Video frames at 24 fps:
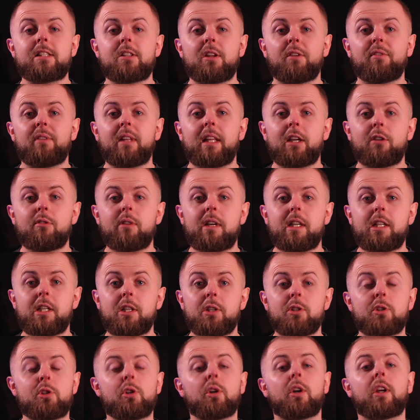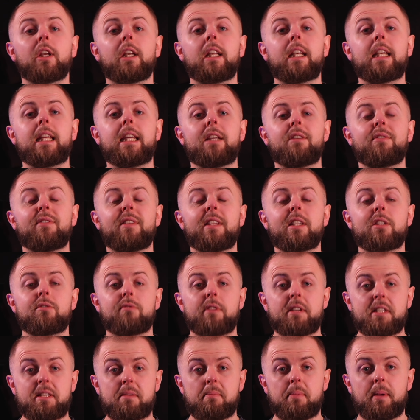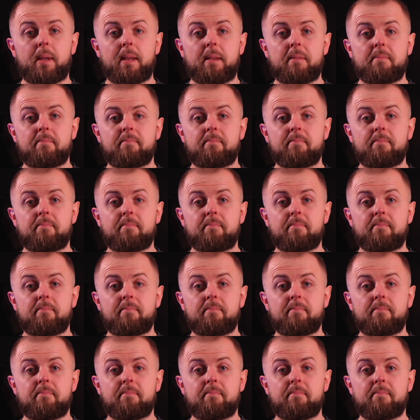of the ingredients you're going to need for this recipe.